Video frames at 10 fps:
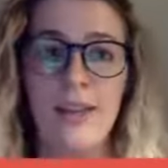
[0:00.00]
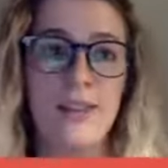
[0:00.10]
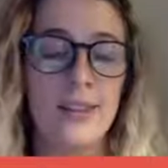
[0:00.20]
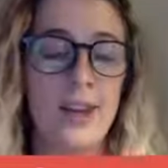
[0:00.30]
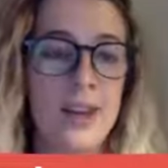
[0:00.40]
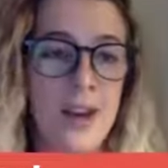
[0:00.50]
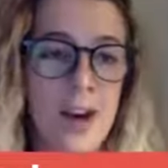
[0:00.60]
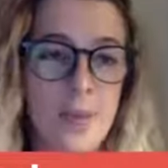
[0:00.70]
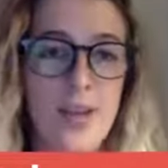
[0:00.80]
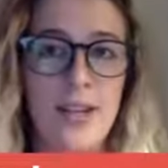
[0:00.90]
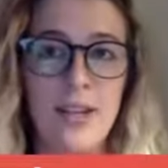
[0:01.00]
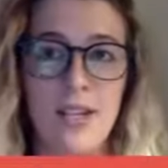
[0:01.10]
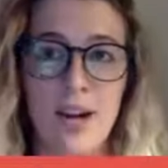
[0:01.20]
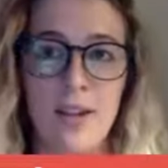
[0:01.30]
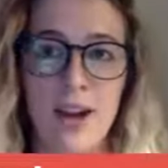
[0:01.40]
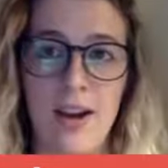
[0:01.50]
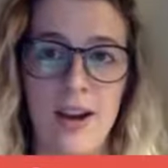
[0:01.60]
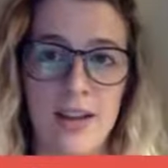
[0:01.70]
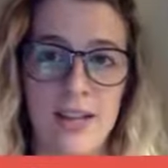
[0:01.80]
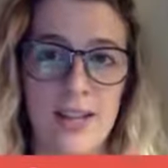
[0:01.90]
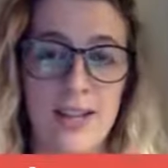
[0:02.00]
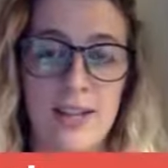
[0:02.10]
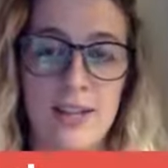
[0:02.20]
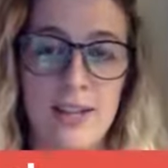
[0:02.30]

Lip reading: like, comment, and share that content.